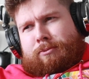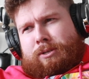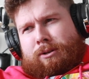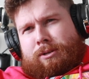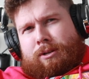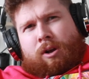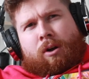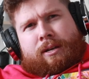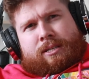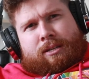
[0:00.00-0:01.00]
was
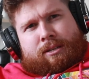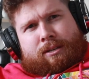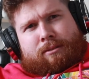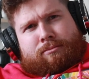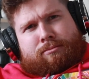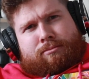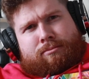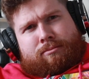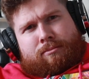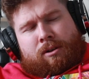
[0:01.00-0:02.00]
August, I think.
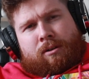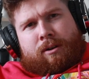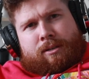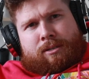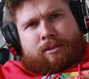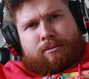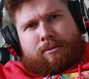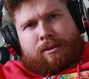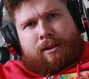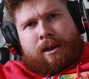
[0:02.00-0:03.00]
August, yeah. August.
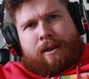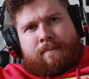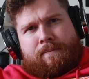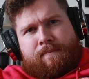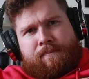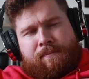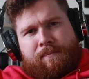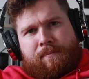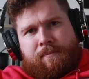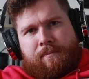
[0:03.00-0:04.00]
Um, so yeah,
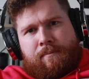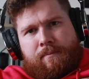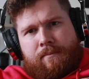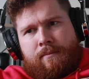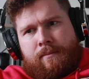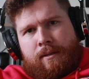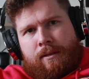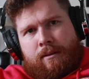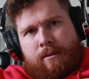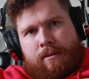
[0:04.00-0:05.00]
whatever the
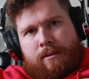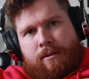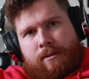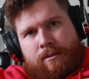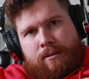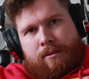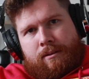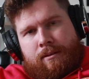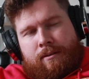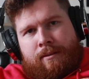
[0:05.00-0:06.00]
restrictions were at that
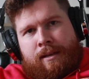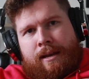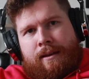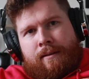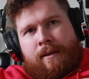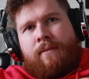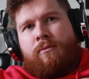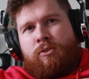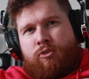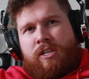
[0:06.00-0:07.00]
time, it's yeah. what
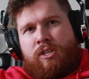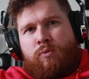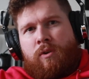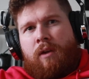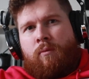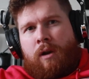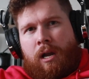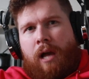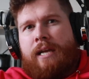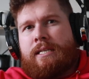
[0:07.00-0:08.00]
should have been applied. Restrictions were, were yeah.
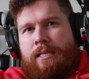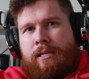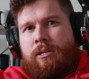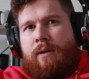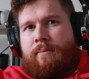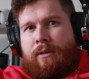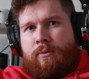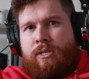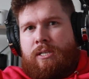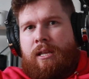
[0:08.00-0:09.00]
light at that time. but They, they were,
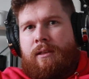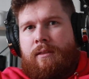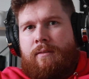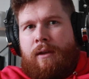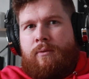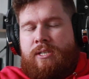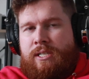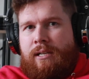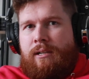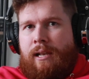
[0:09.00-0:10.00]
were light enough, yeah. They were
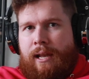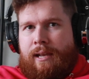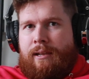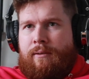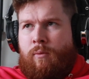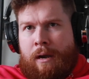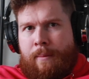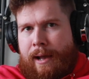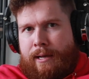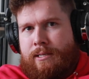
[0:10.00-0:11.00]
still like, wear a
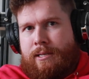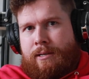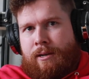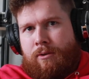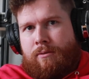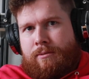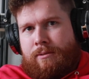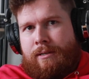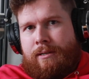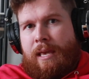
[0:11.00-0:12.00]
mask, you know,
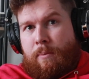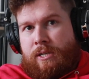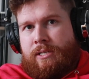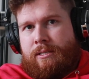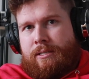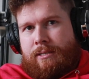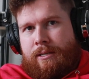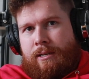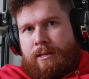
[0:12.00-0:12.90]
keep your distance. I think